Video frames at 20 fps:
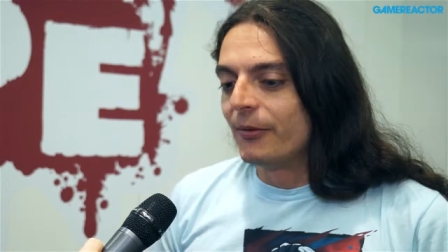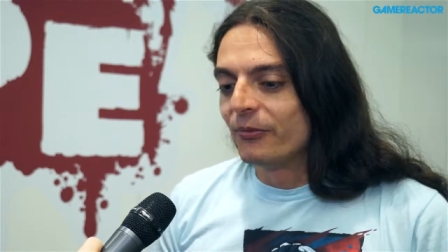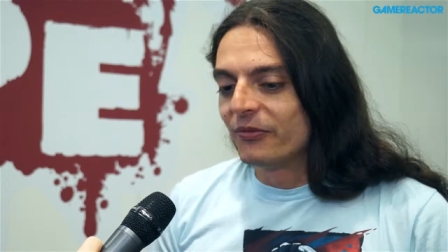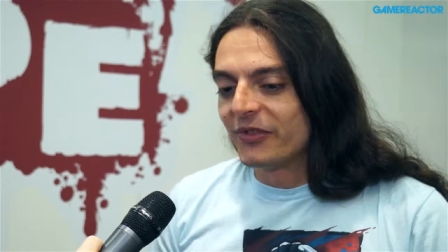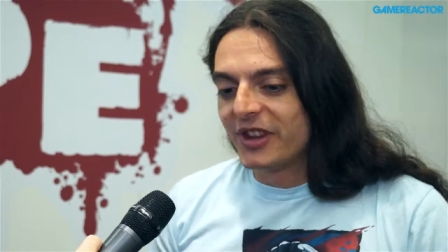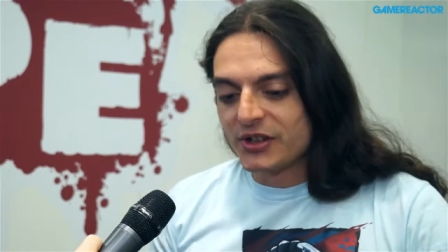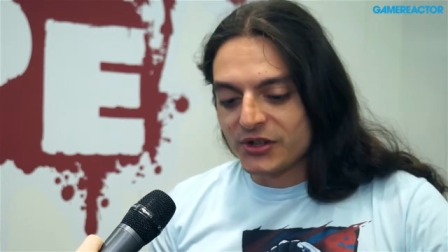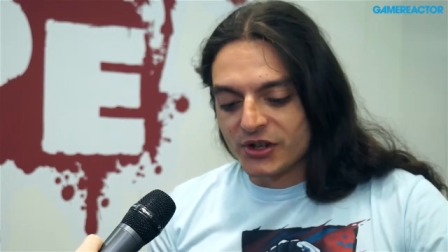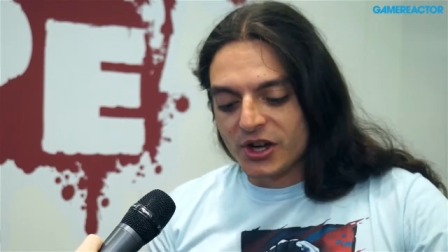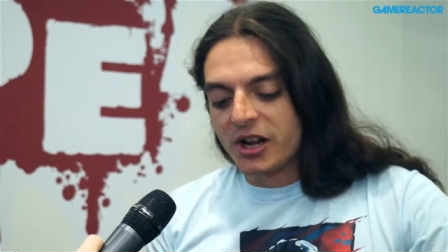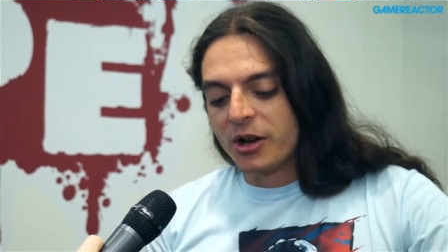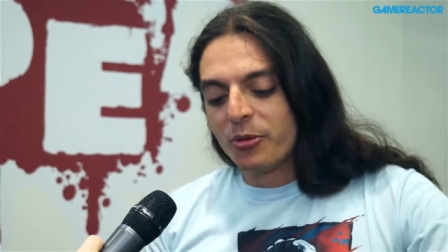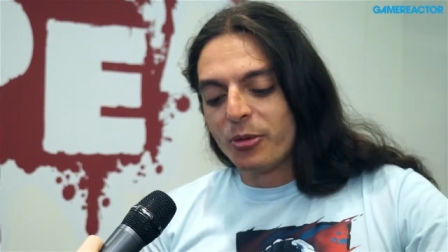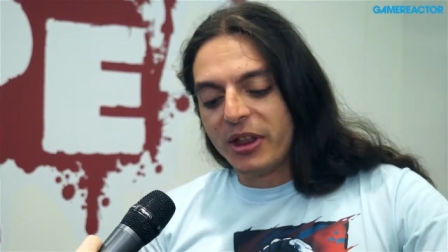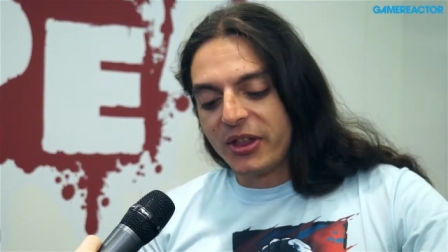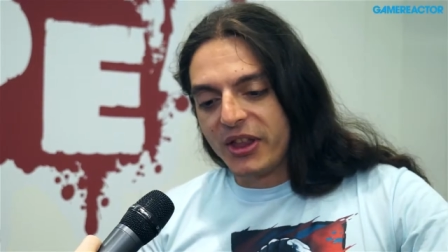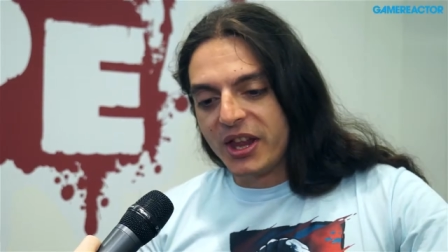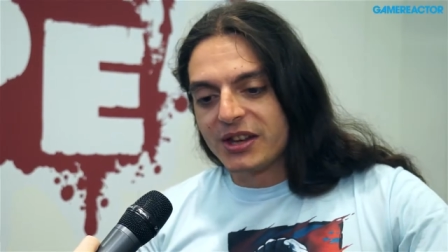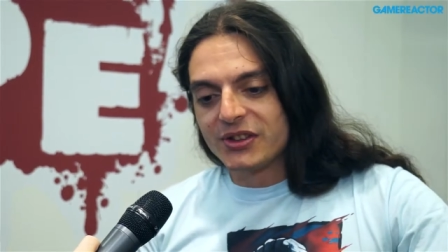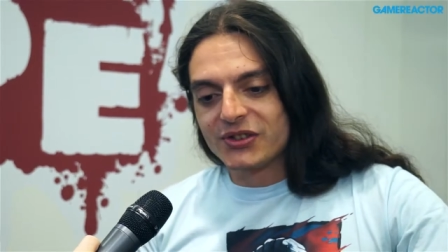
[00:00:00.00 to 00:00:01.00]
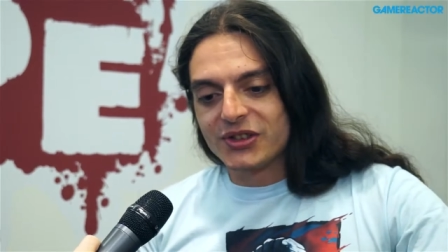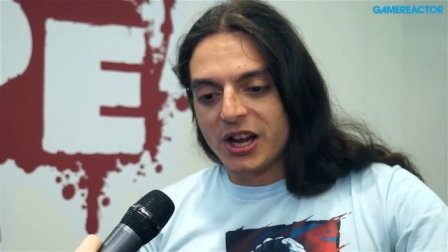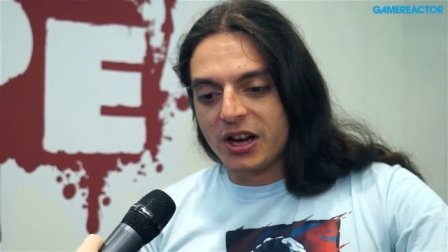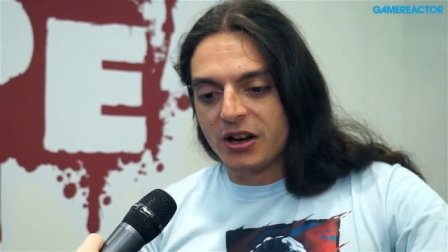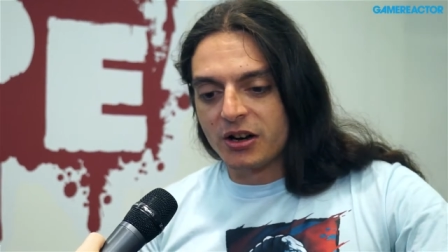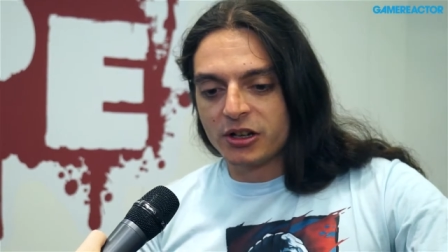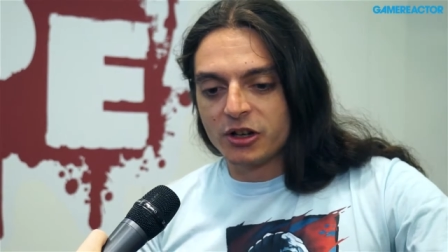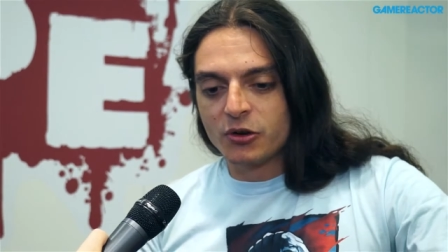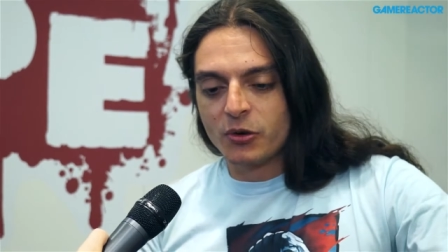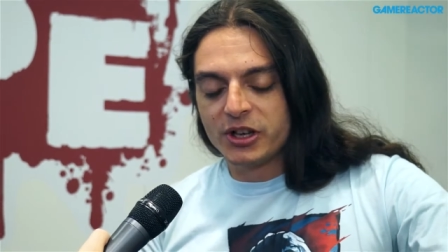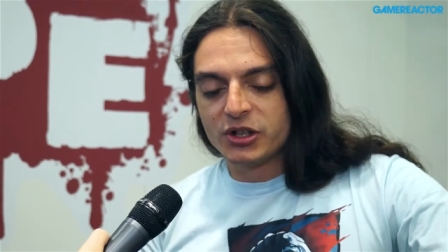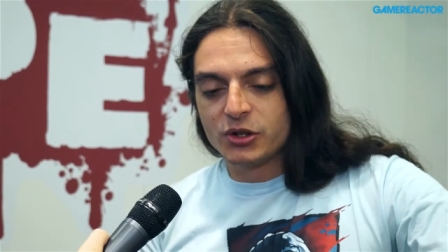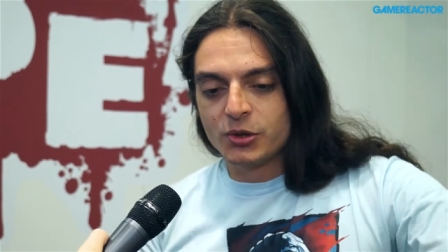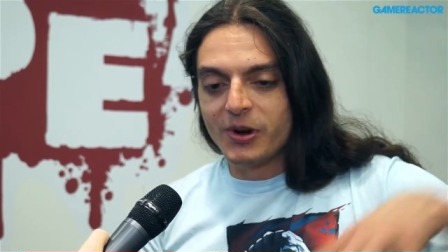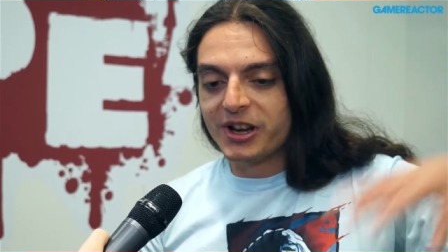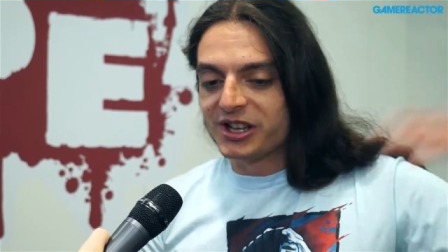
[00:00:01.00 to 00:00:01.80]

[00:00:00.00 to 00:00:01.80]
there's going to be things that are going to